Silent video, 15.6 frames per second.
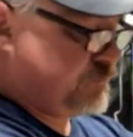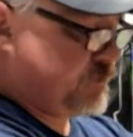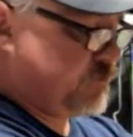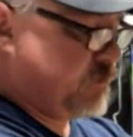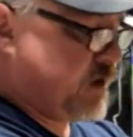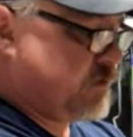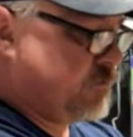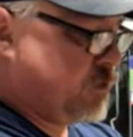
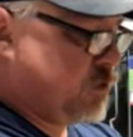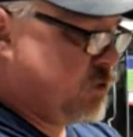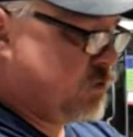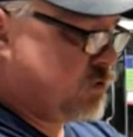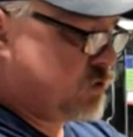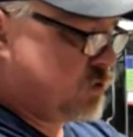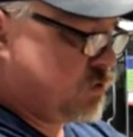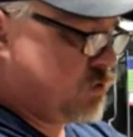red
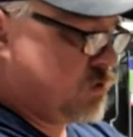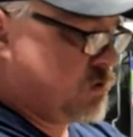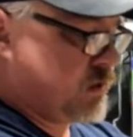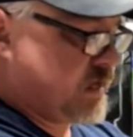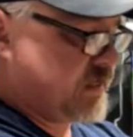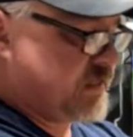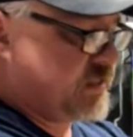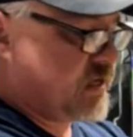roots or
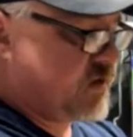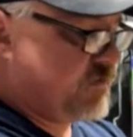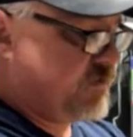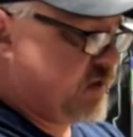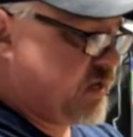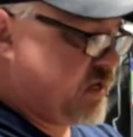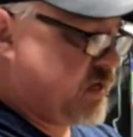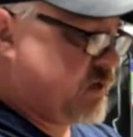like
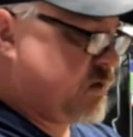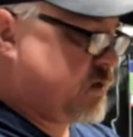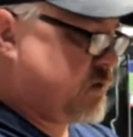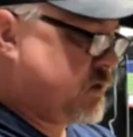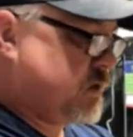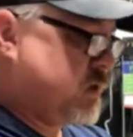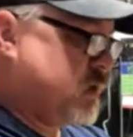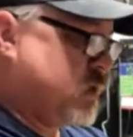Salvinia
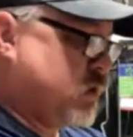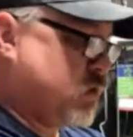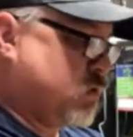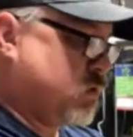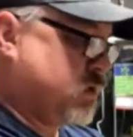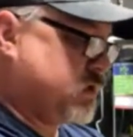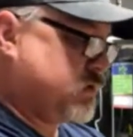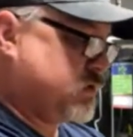
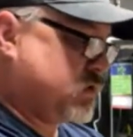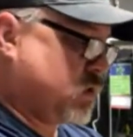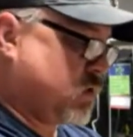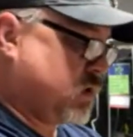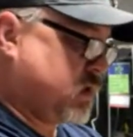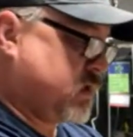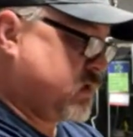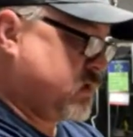or
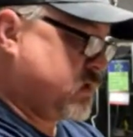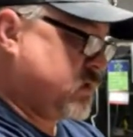Azola,